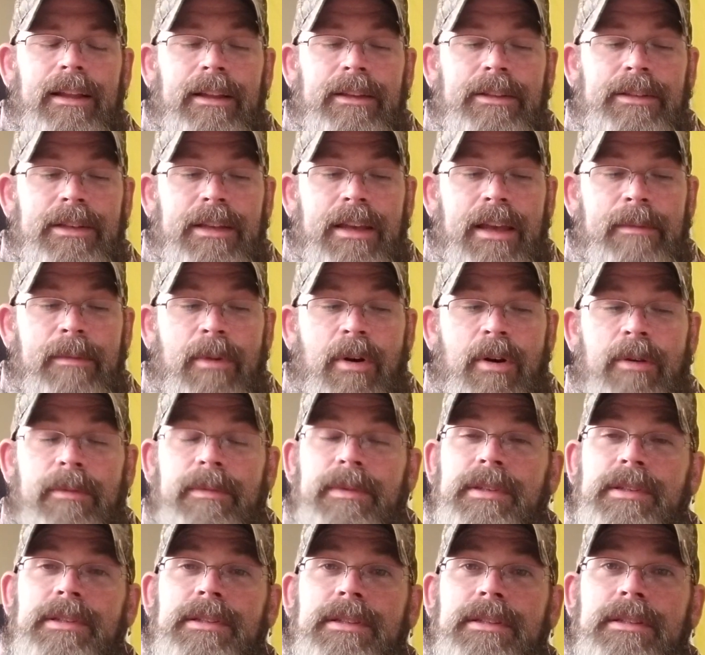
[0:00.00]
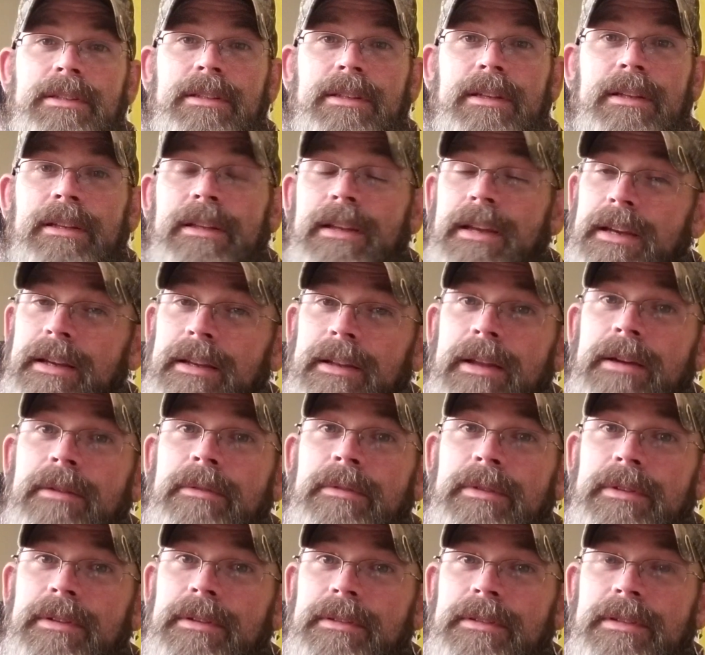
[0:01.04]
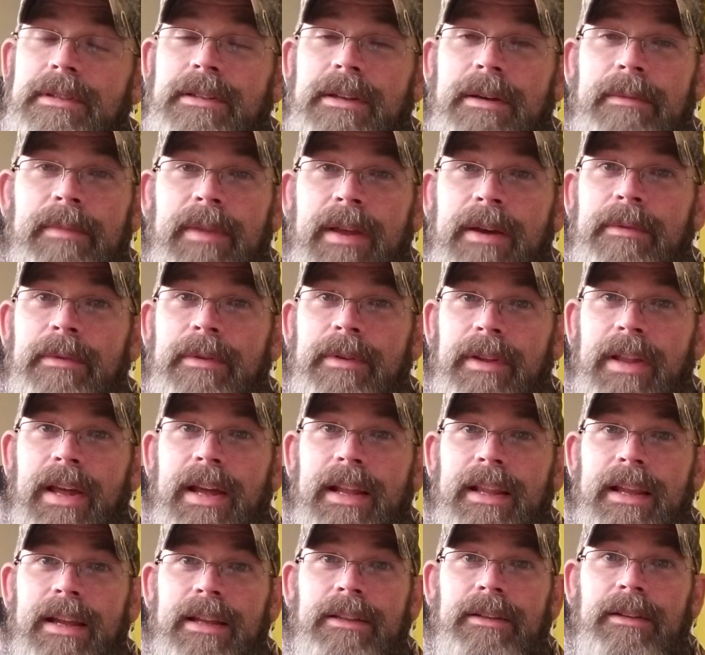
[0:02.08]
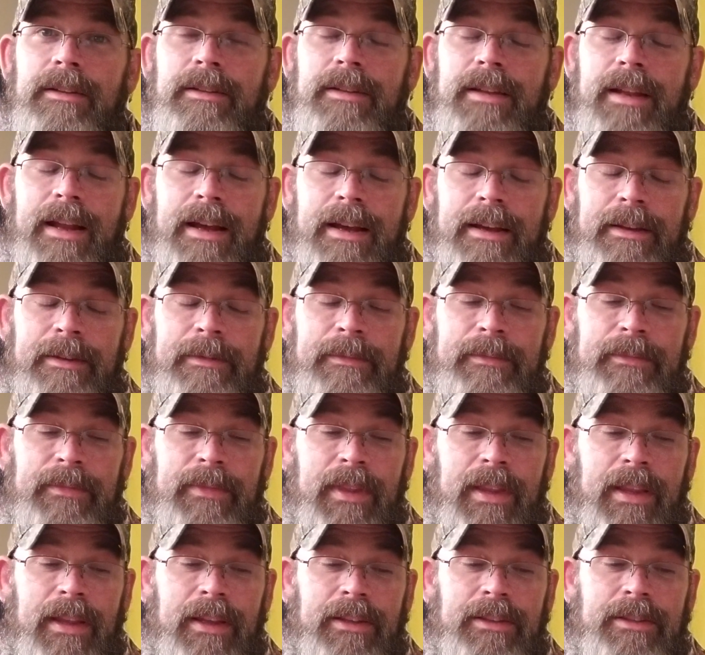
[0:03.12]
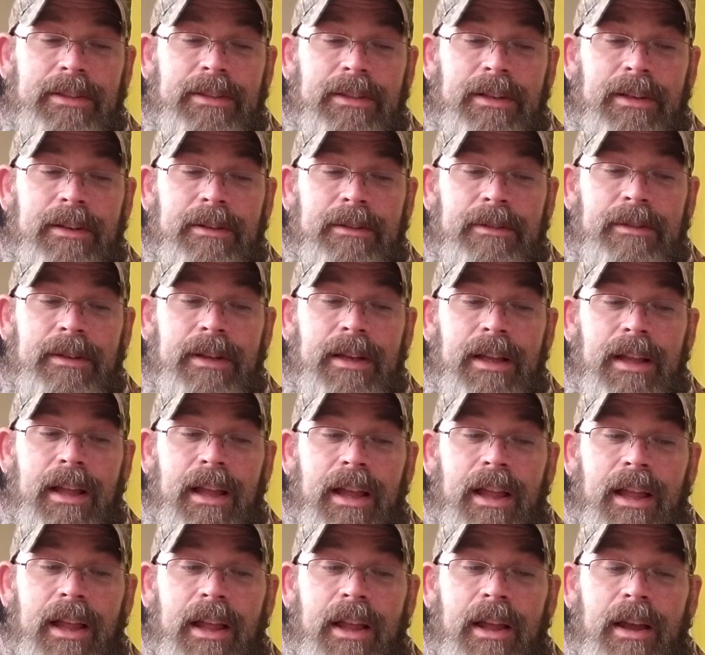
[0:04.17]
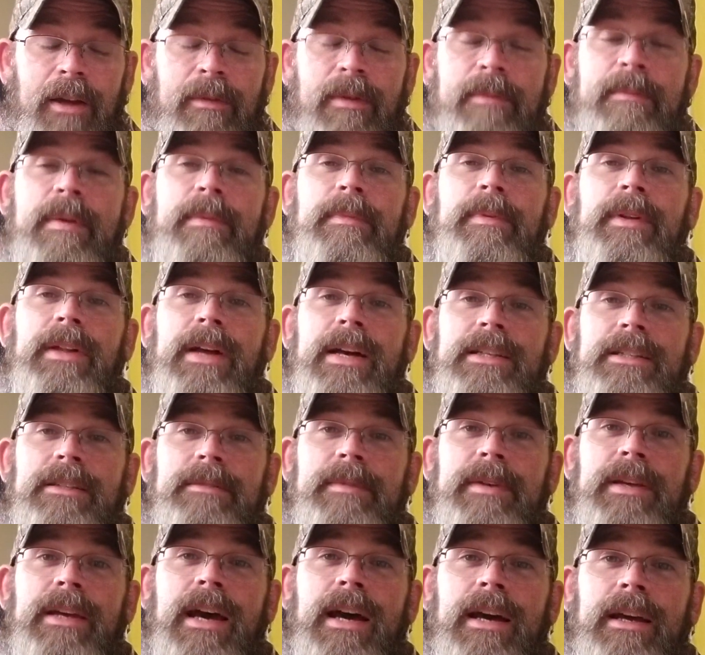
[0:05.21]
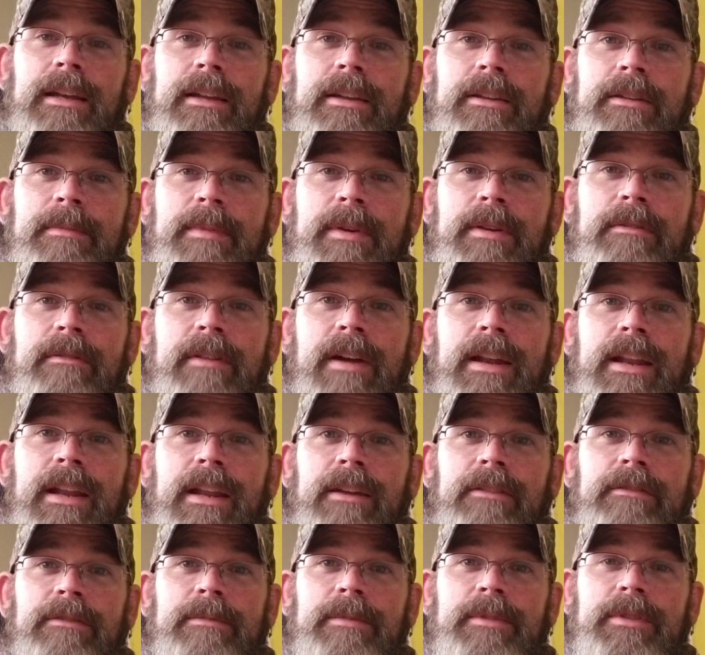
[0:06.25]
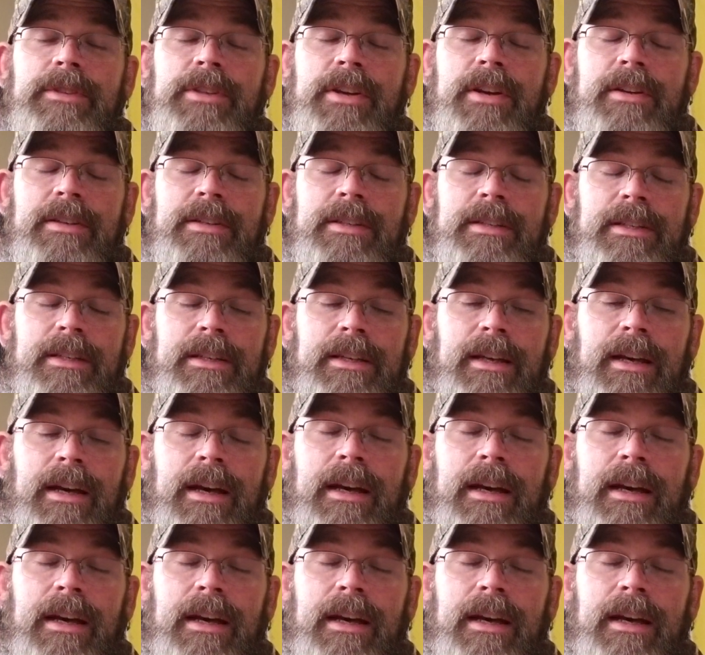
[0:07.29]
She came home and she said, "Yeah, there were some that were like that till today." So when people ask me, "How can you be a redneck from New Jersey?"